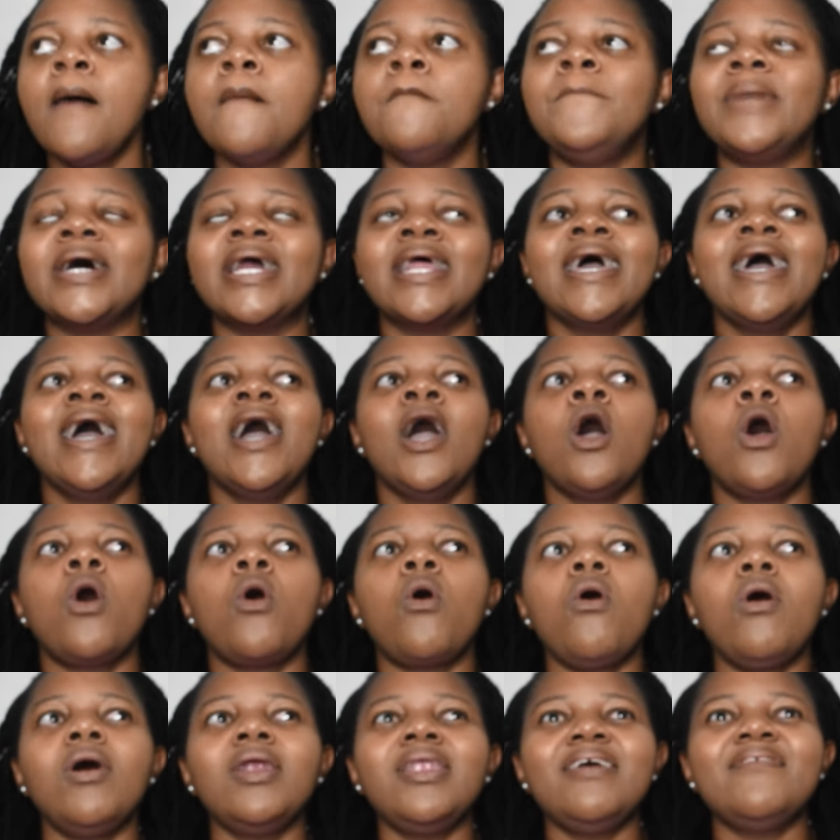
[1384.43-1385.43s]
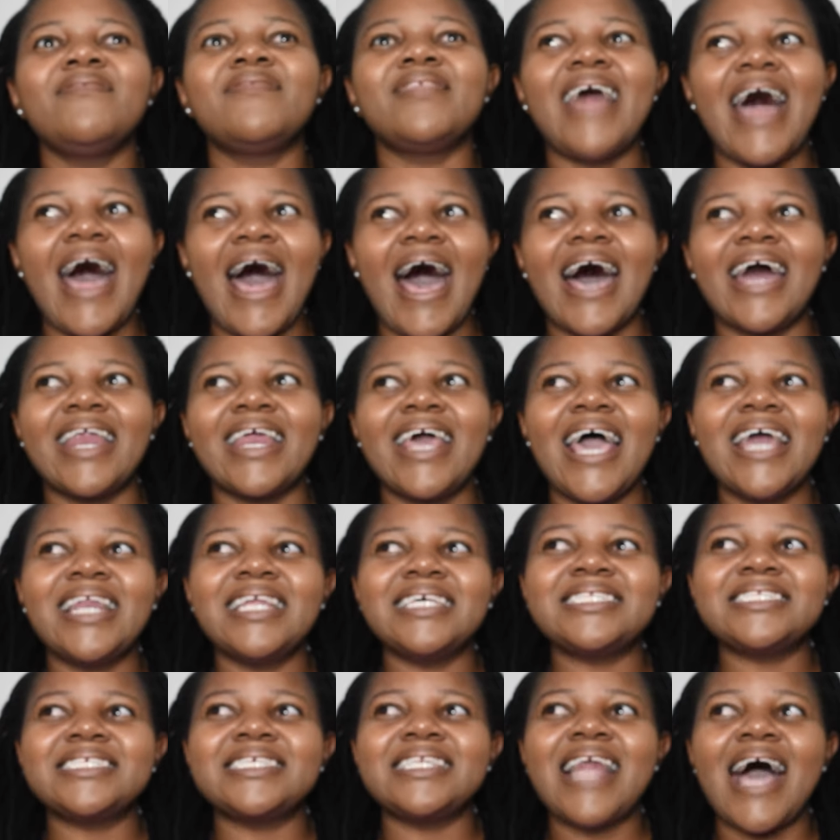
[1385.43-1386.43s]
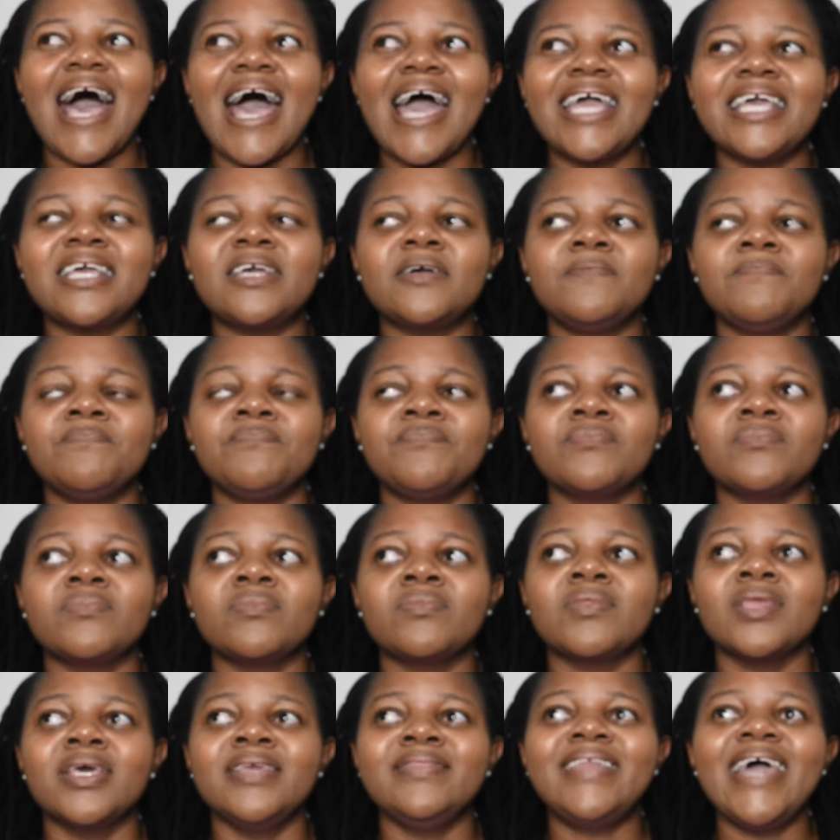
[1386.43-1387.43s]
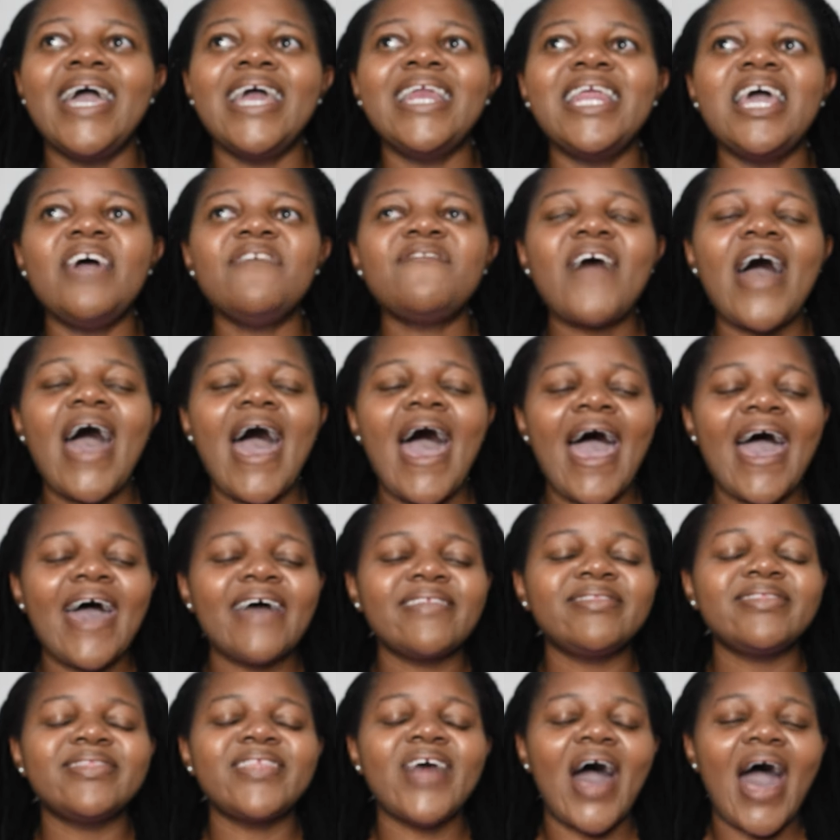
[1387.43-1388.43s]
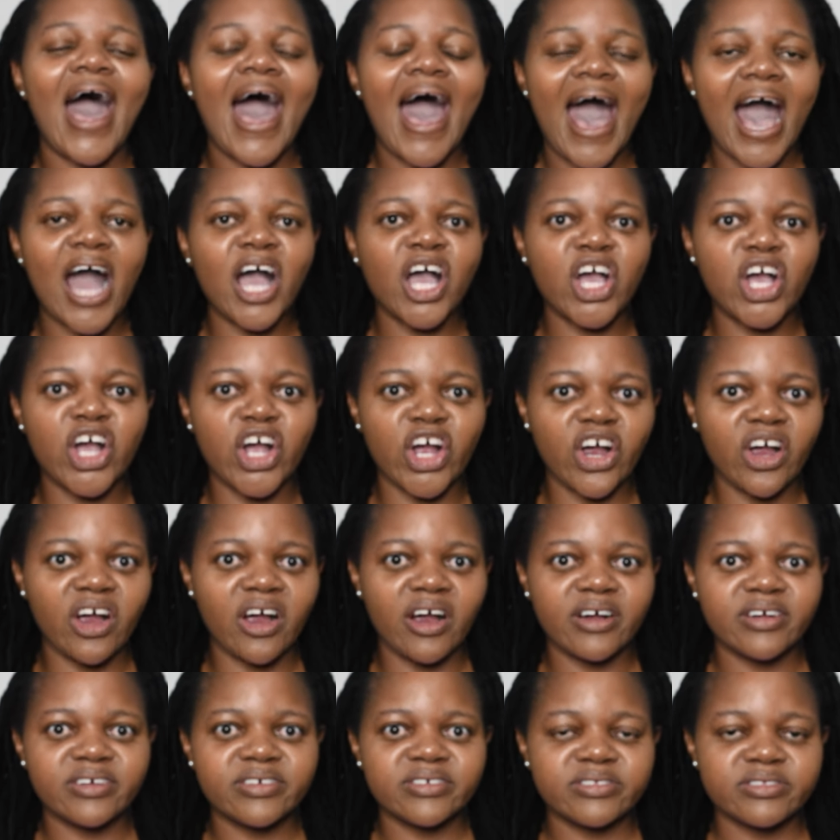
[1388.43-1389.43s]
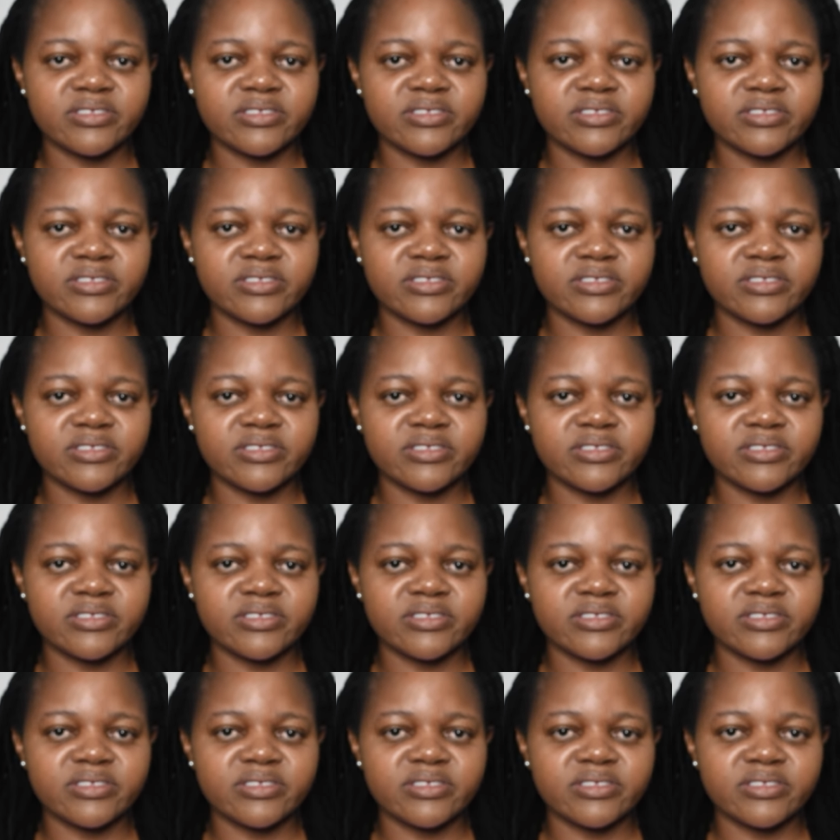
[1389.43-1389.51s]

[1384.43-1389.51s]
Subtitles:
But all of that, and it's like they never had the hunger.